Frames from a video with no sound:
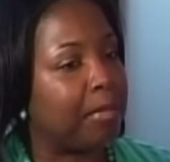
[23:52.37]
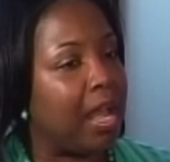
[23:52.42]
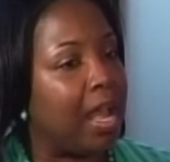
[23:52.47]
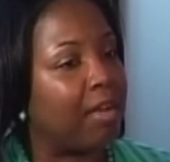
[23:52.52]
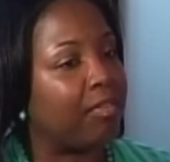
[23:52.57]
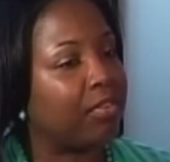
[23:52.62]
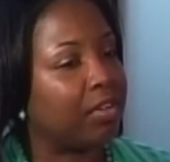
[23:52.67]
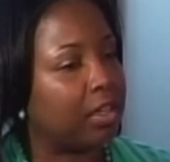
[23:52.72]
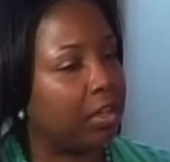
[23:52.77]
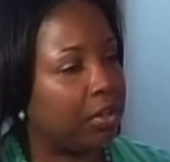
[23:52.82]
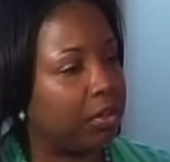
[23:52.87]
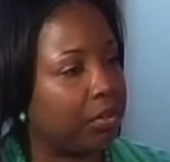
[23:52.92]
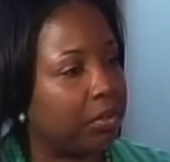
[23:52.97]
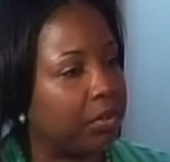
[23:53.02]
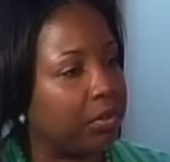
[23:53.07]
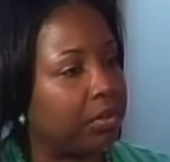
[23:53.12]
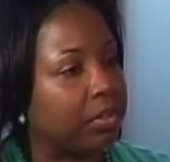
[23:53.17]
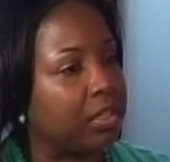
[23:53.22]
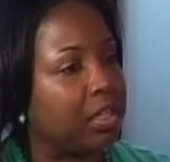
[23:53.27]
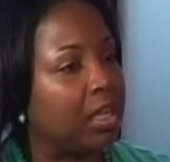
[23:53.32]
have
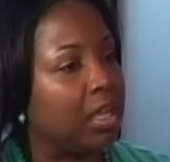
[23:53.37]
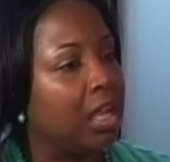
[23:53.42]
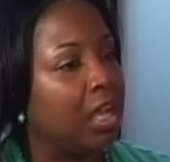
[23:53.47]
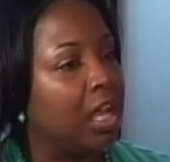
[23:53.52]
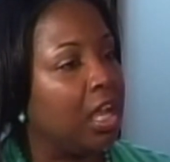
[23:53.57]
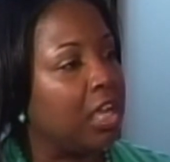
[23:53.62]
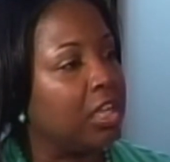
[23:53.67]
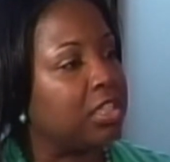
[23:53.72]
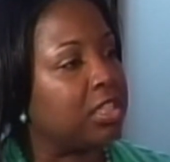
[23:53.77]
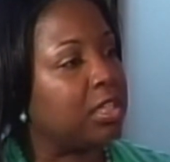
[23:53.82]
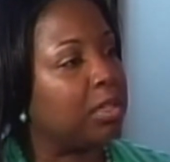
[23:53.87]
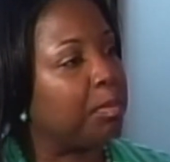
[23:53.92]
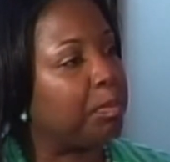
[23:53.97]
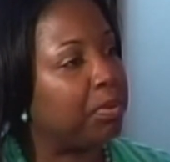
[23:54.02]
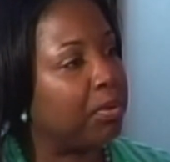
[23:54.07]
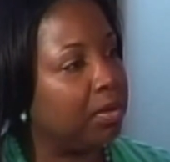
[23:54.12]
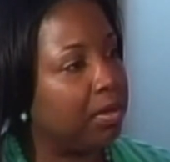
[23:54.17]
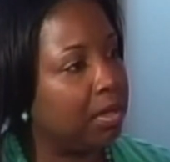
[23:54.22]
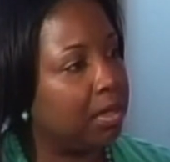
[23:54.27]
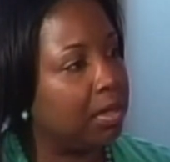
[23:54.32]
learned to
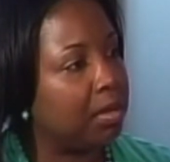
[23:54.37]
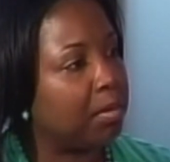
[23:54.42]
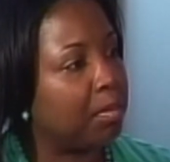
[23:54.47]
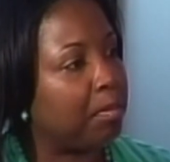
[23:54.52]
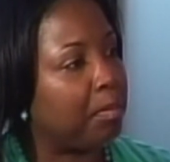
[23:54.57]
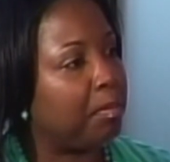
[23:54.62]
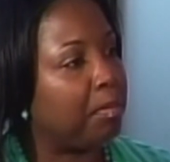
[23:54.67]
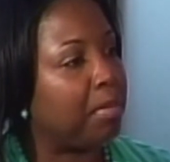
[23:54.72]
put